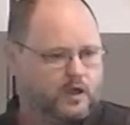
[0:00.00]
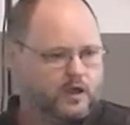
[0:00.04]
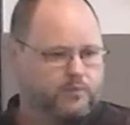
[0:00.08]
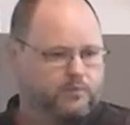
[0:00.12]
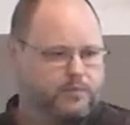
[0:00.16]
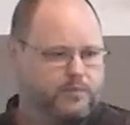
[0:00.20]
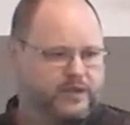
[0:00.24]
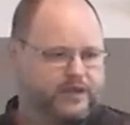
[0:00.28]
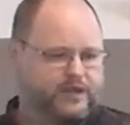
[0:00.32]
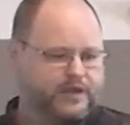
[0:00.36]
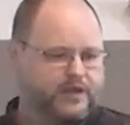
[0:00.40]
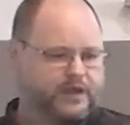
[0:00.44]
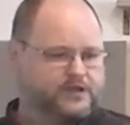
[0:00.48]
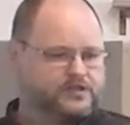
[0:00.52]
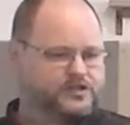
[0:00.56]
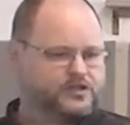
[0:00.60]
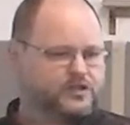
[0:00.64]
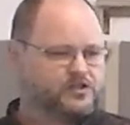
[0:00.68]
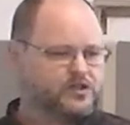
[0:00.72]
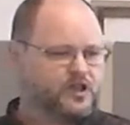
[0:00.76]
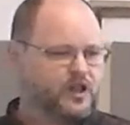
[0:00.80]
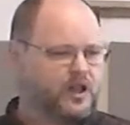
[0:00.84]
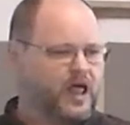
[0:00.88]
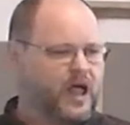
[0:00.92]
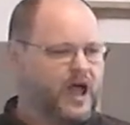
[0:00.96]
because
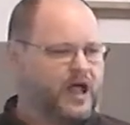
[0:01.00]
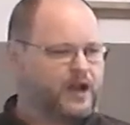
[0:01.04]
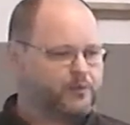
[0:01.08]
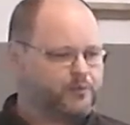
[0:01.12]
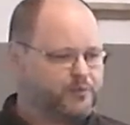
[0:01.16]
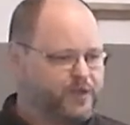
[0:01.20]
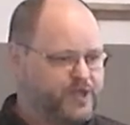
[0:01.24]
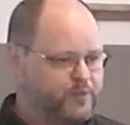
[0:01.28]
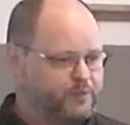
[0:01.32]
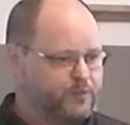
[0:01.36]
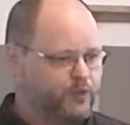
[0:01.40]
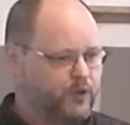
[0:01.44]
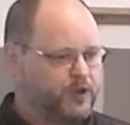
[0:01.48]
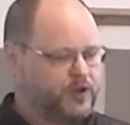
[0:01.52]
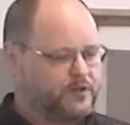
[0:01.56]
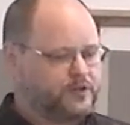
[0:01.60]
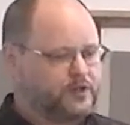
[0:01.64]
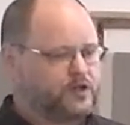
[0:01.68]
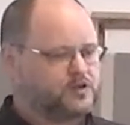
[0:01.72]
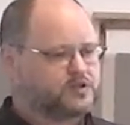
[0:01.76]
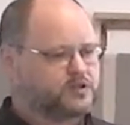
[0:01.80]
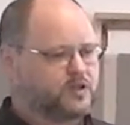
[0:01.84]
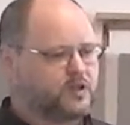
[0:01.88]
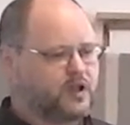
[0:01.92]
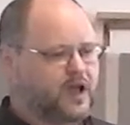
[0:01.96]
there's a lot of people and
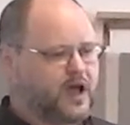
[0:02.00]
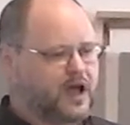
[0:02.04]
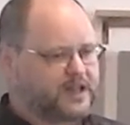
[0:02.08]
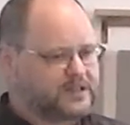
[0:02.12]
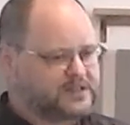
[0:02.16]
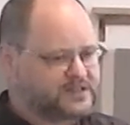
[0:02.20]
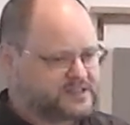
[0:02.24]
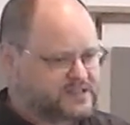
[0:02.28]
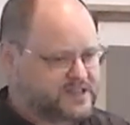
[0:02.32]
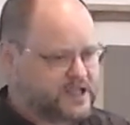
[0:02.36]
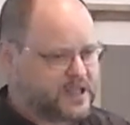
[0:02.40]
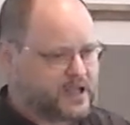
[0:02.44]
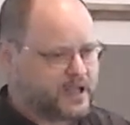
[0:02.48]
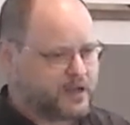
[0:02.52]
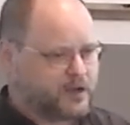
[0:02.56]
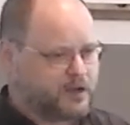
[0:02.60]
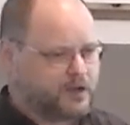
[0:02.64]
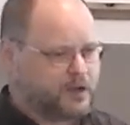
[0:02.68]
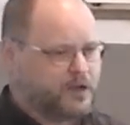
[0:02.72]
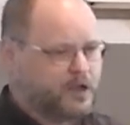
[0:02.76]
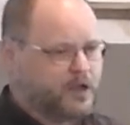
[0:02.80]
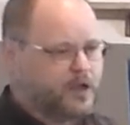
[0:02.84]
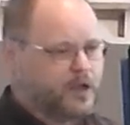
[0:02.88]
there's a lot of sin.